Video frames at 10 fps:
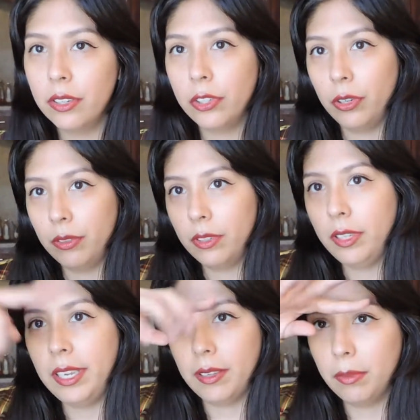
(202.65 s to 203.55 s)
So
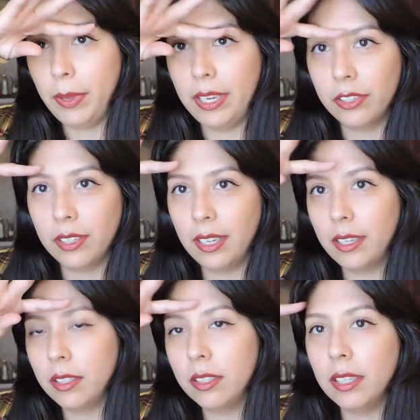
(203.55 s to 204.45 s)
yeah, bangs are like
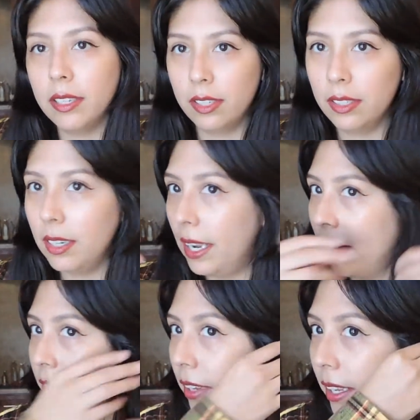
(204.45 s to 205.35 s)
this, and then I
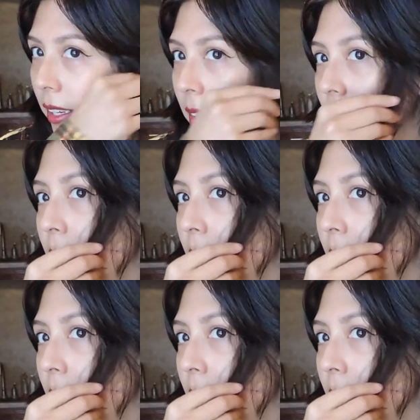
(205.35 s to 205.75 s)
have like,